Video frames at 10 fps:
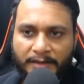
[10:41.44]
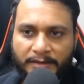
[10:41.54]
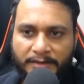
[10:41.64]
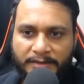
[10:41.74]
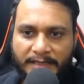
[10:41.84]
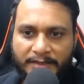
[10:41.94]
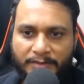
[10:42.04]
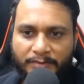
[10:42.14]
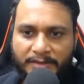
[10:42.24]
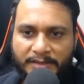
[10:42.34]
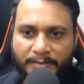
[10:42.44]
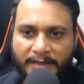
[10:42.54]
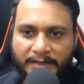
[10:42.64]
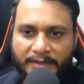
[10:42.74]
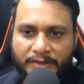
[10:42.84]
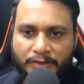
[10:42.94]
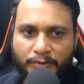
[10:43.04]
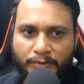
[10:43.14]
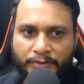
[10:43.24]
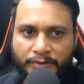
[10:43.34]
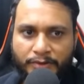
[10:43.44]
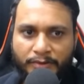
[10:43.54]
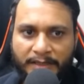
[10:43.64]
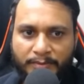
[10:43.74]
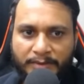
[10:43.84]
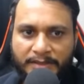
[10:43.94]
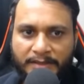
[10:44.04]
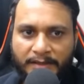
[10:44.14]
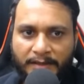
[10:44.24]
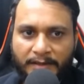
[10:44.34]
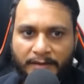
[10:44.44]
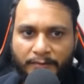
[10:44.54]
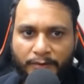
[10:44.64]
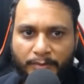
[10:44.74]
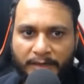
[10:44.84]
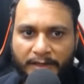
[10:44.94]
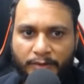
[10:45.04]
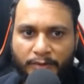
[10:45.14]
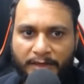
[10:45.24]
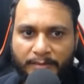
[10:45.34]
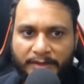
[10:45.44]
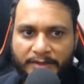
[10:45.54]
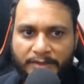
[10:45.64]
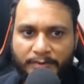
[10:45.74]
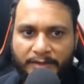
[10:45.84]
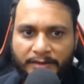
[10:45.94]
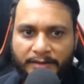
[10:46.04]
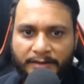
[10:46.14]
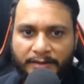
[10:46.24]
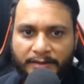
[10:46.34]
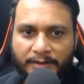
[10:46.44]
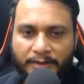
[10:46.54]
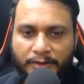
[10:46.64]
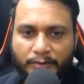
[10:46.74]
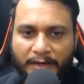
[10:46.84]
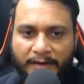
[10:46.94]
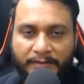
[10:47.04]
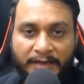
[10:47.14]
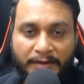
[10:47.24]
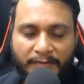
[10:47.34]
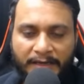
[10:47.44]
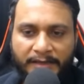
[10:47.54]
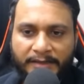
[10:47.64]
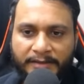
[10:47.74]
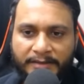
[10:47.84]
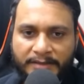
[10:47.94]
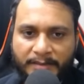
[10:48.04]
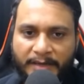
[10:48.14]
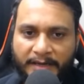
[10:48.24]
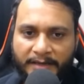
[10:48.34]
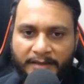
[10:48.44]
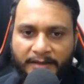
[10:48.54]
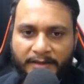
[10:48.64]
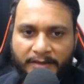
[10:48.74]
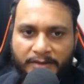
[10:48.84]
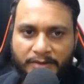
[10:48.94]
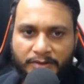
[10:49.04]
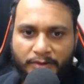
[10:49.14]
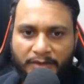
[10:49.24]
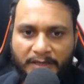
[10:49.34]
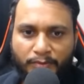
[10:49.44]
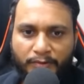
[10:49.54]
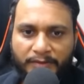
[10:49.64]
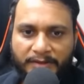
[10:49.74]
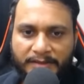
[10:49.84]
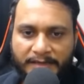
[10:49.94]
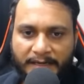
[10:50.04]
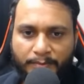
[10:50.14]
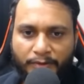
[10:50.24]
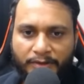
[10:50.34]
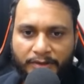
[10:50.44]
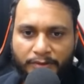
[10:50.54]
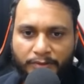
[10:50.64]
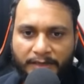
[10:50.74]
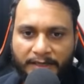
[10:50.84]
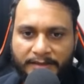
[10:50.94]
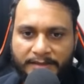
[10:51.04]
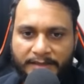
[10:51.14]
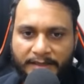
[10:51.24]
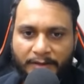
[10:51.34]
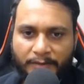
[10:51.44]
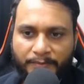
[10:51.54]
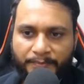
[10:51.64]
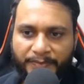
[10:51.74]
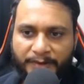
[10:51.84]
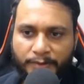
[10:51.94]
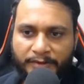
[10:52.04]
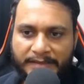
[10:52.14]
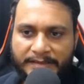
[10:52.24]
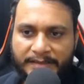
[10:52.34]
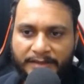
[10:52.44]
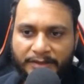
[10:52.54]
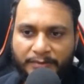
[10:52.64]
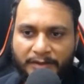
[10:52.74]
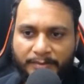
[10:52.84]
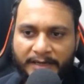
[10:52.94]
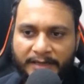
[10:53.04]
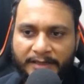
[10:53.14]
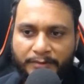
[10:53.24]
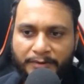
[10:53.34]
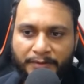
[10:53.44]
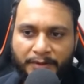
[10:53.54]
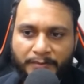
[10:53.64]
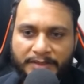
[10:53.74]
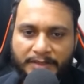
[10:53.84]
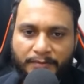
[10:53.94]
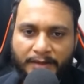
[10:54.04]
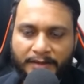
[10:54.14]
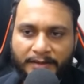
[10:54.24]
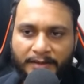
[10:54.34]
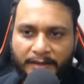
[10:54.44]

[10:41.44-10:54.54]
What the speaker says: The size of the subarray is 2. So that means from L to R minus 1, you have an invalid subarray. So keep moving this right pointer to the right hand side now. So 3's entry will be added with frequency 1.